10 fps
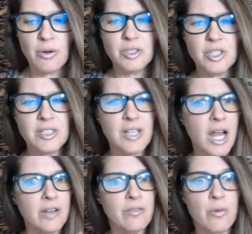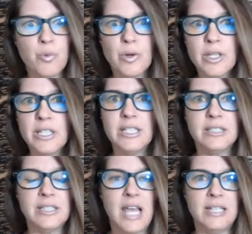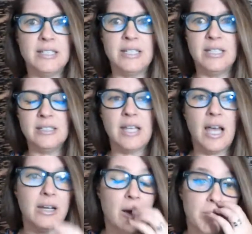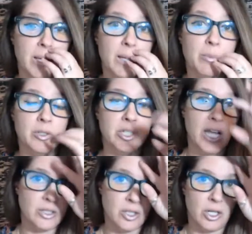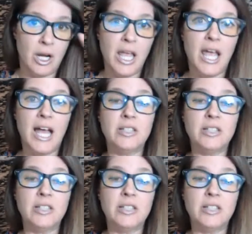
So it was just kind of a really intense insight on being a projector.